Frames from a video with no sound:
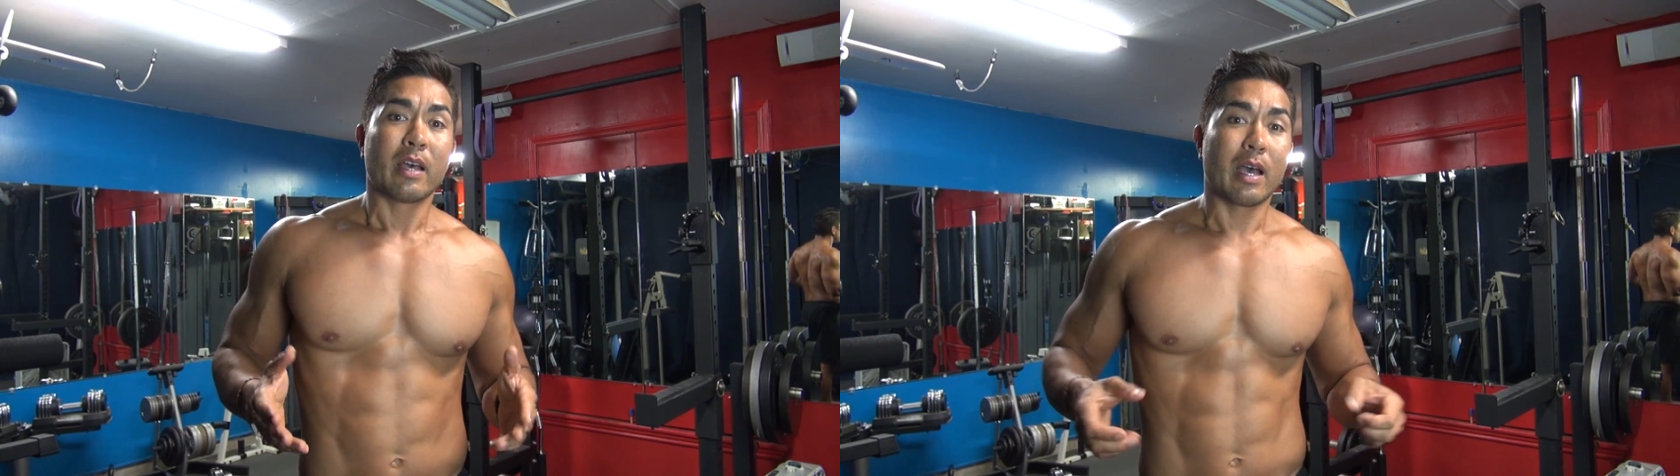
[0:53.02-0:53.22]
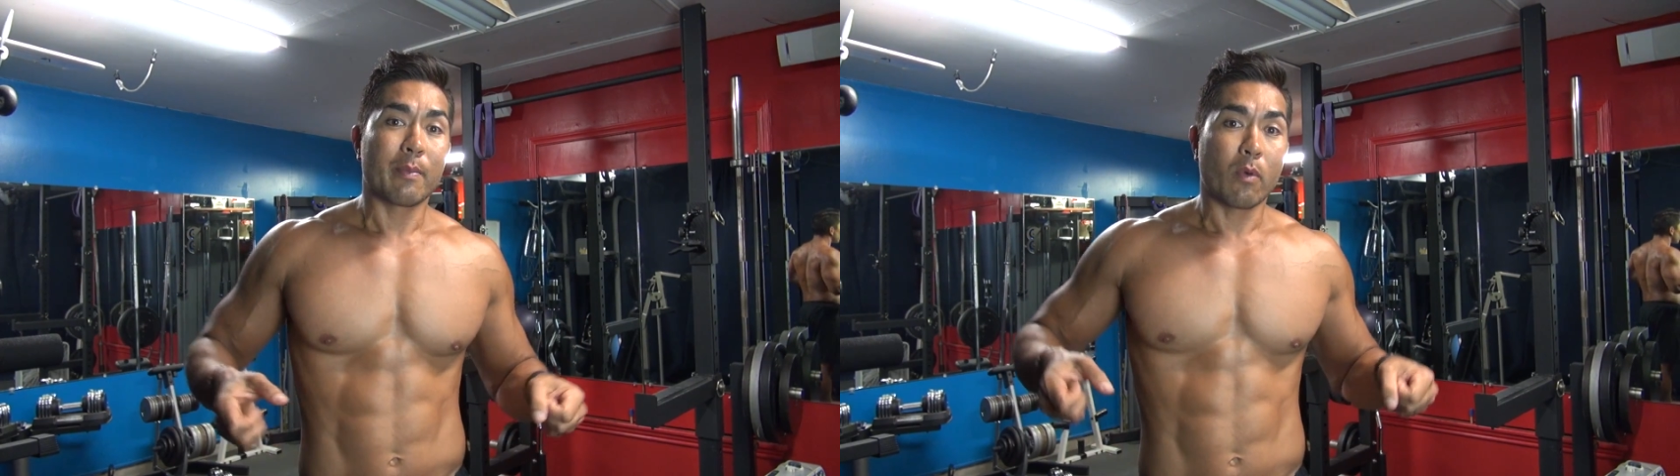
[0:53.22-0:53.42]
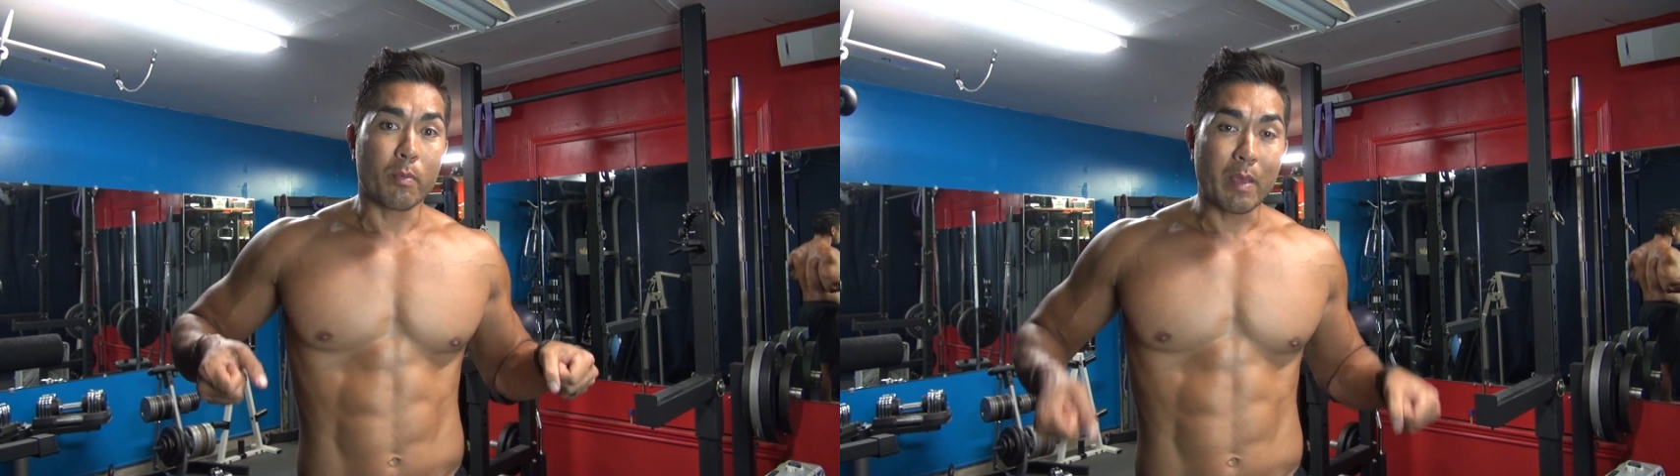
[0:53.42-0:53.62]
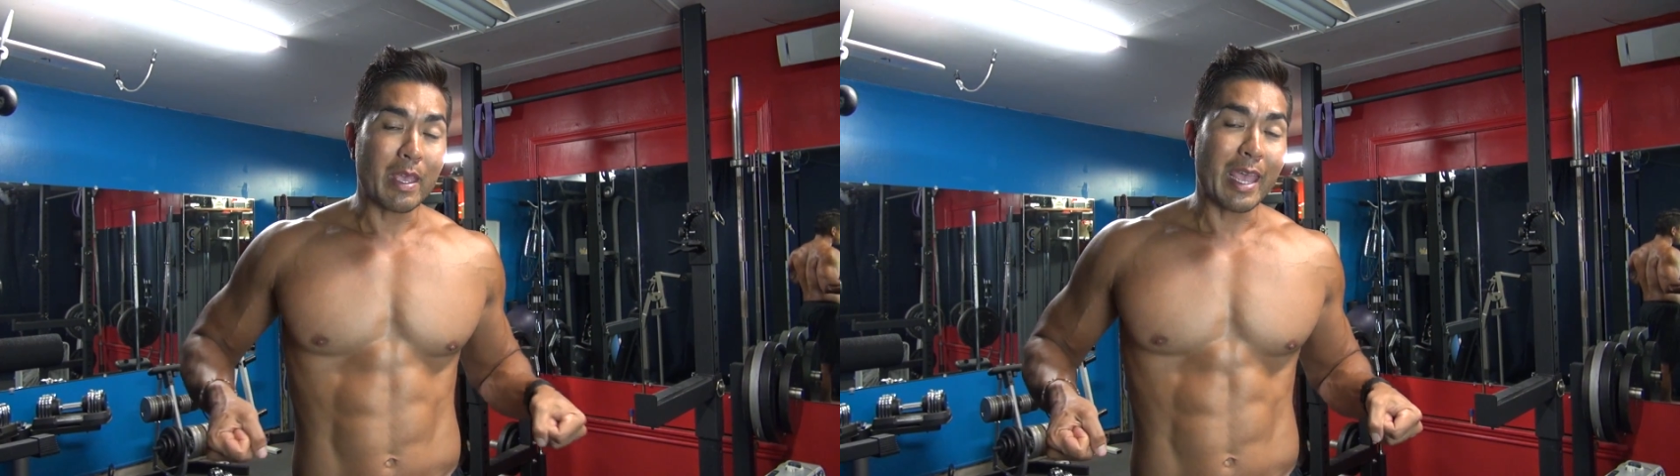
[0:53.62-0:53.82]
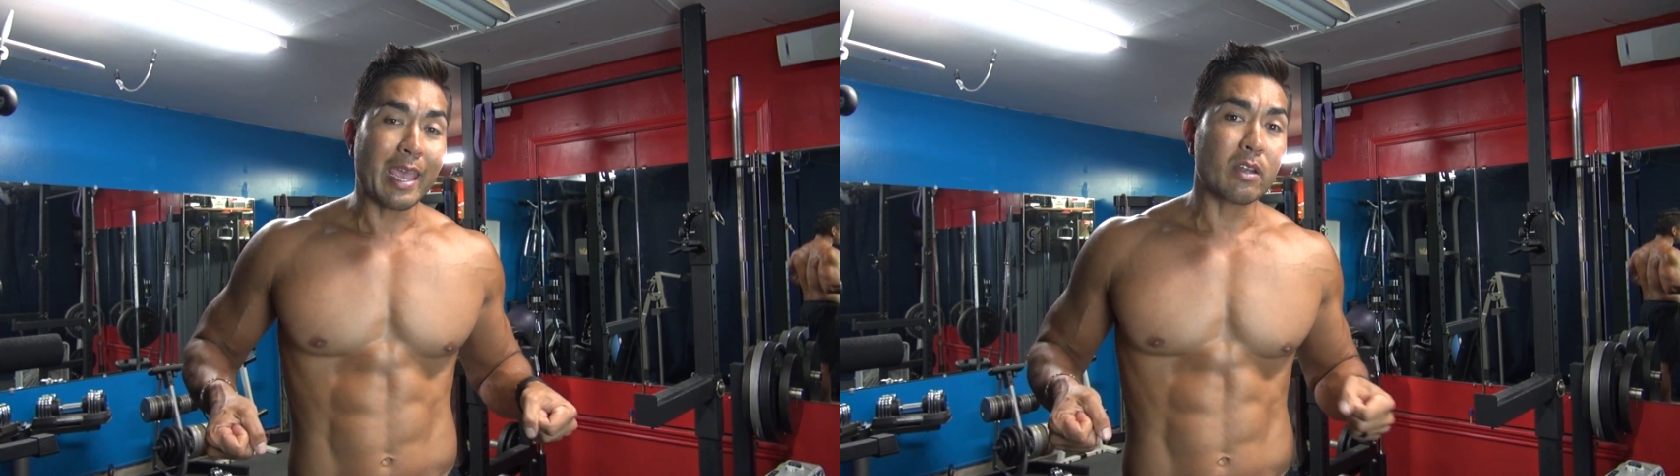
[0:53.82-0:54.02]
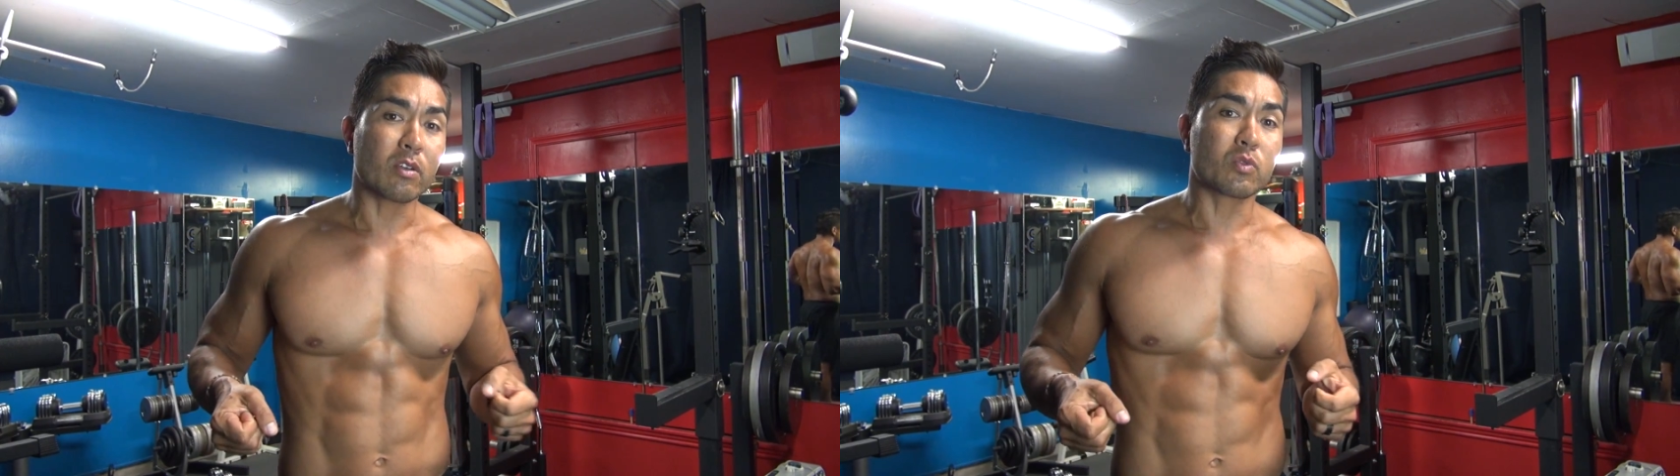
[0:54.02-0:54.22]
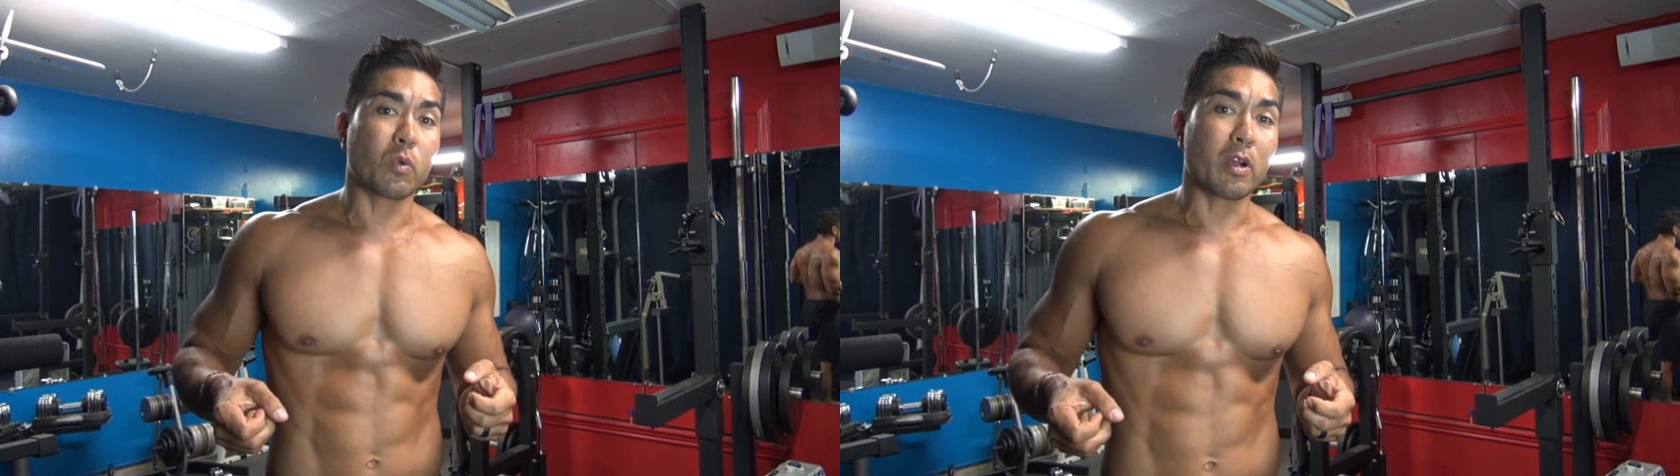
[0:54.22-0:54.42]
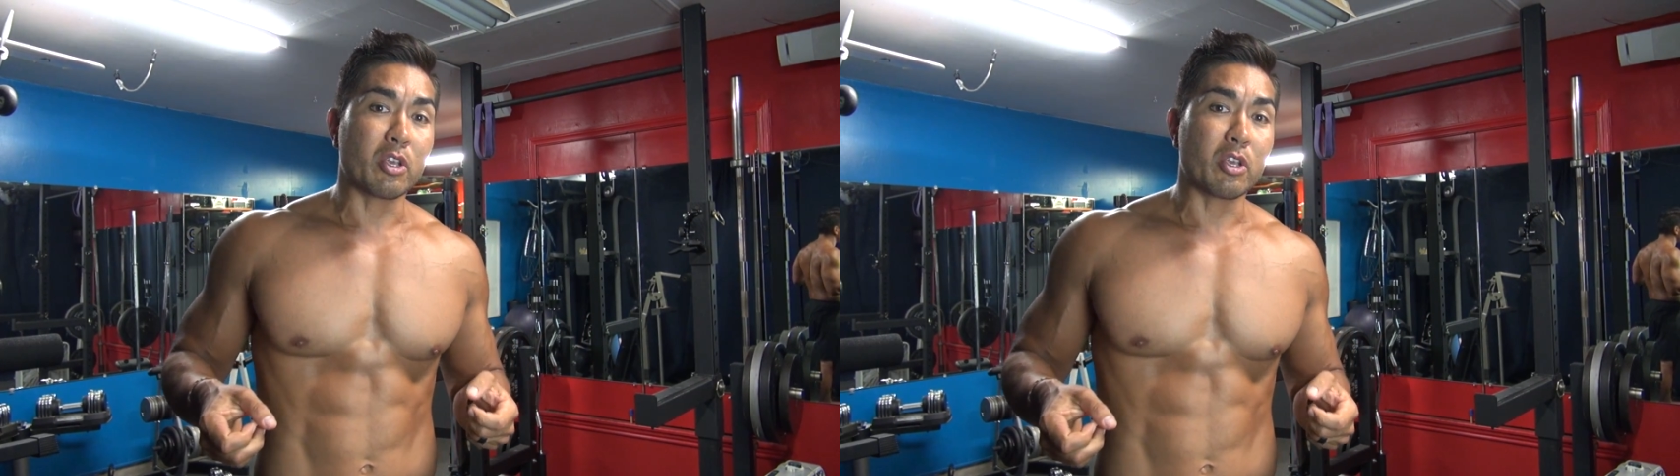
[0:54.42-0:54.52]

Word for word: or maybe handles where